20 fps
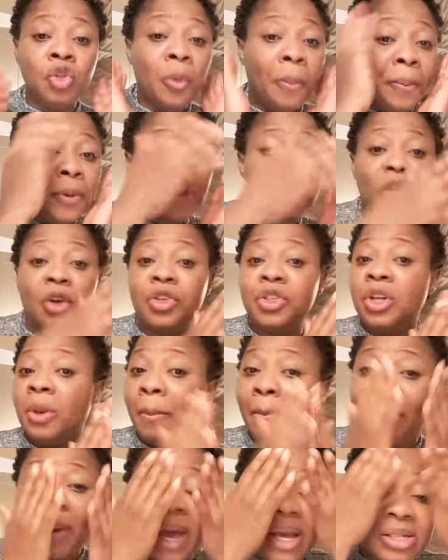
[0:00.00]
You put on the
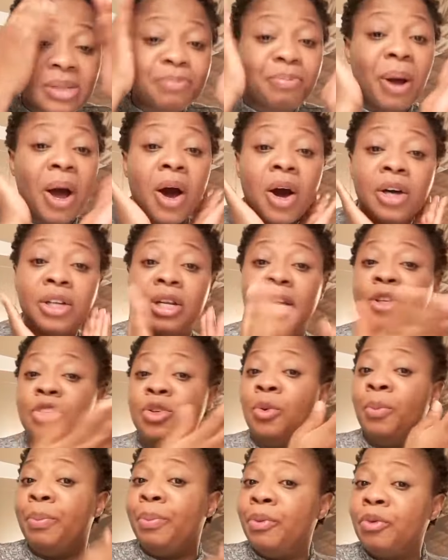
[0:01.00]
best powder,
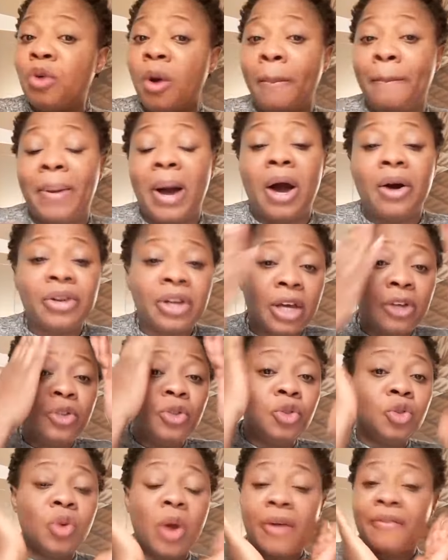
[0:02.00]
you rub powder,
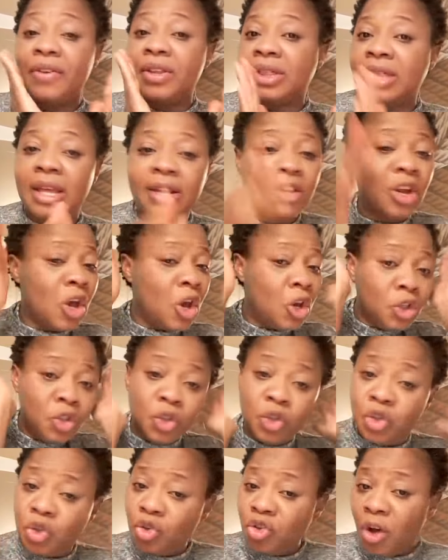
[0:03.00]
you do everything.
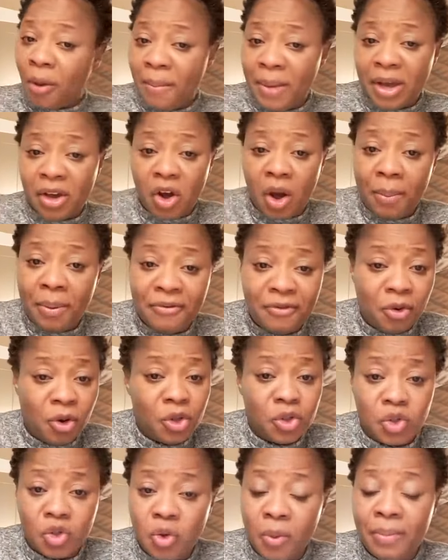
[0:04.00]
You do your makeup if you
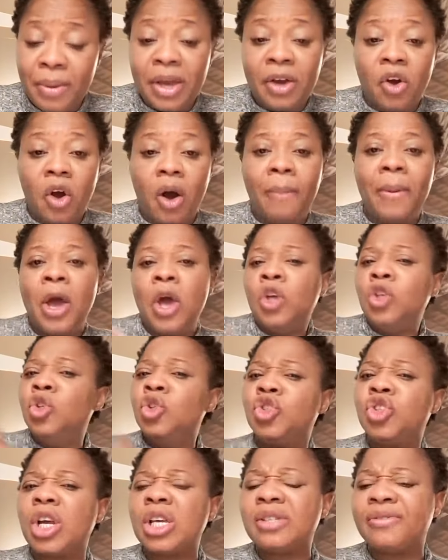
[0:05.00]
want to do makeup.
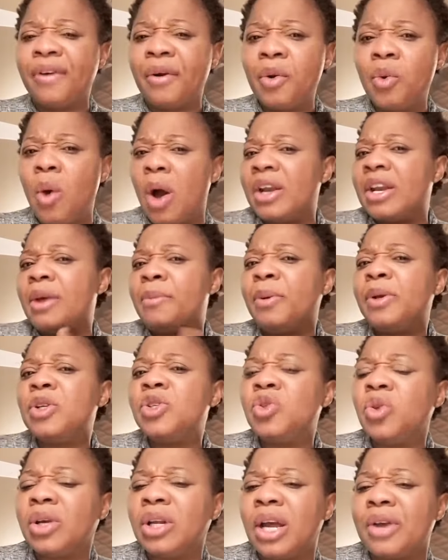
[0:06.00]
You dress very well. And
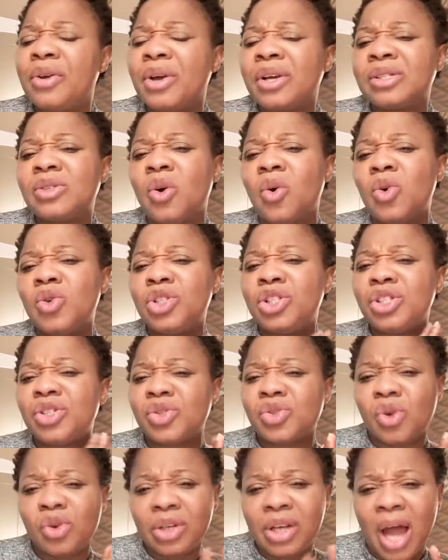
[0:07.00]
everybody's looking at you and say, oh,
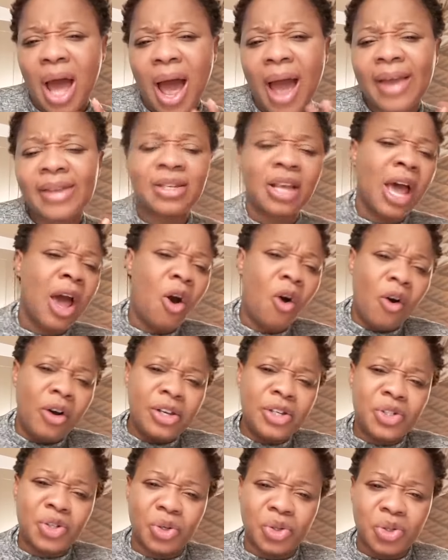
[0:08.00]
she's so nice. Oh,
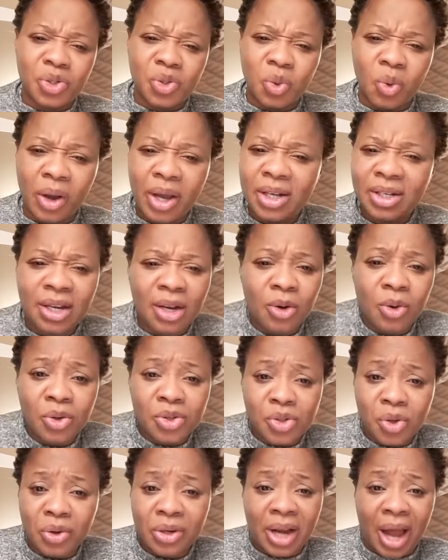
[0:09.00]
he's so sweet. It
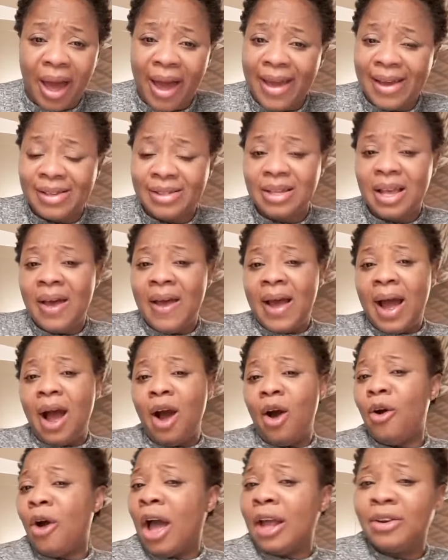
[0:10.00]
looks so nice.
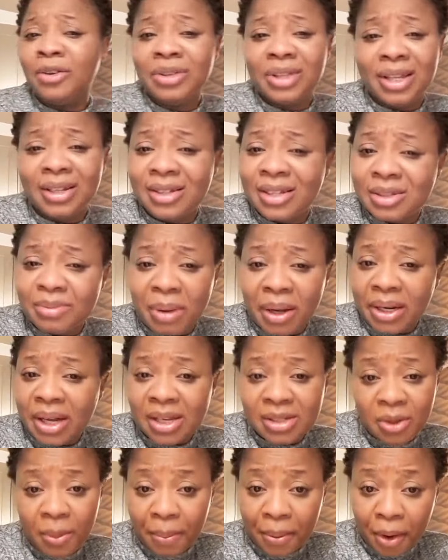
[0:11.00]
How? Oh, I don't think this man
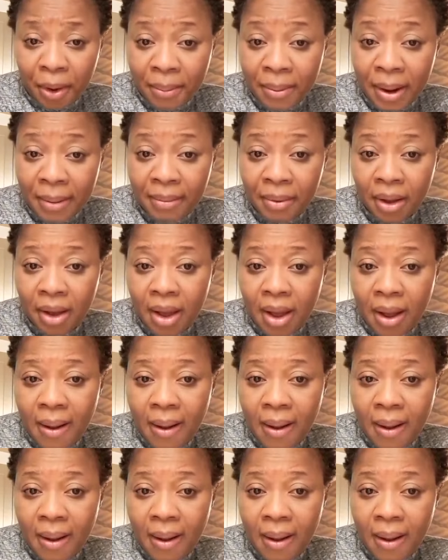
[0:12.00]
has a problem.